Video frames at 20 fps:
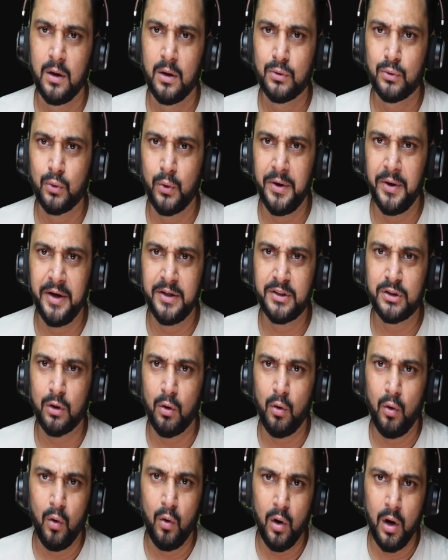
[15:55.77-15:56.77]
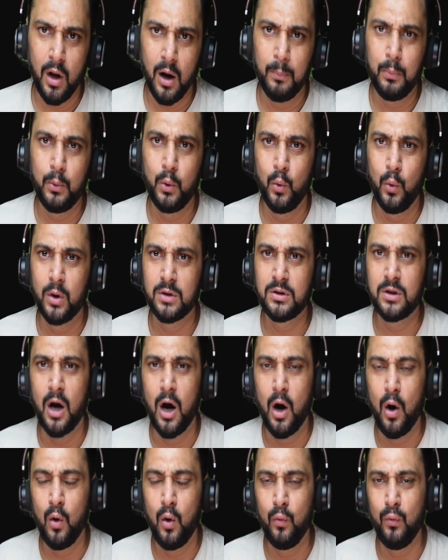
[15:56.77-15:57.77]
So it's all up to us
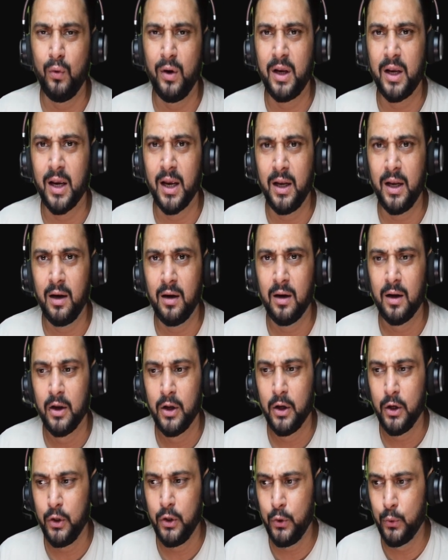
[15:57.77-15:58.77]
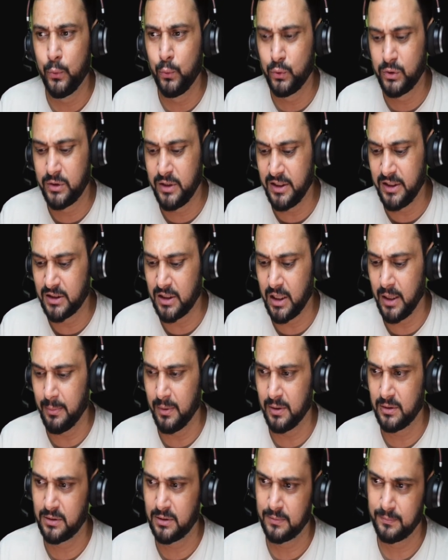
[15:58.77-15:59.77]
how we can use these
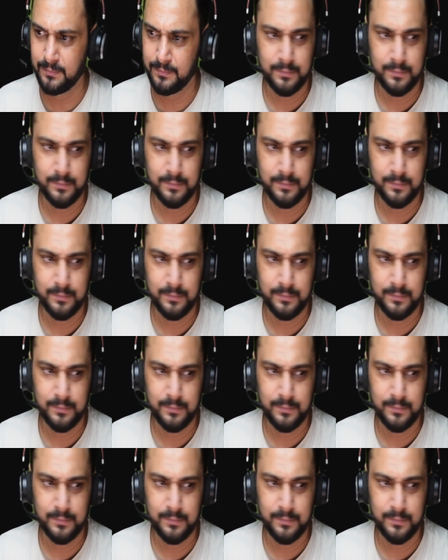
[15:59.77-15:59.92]
labels.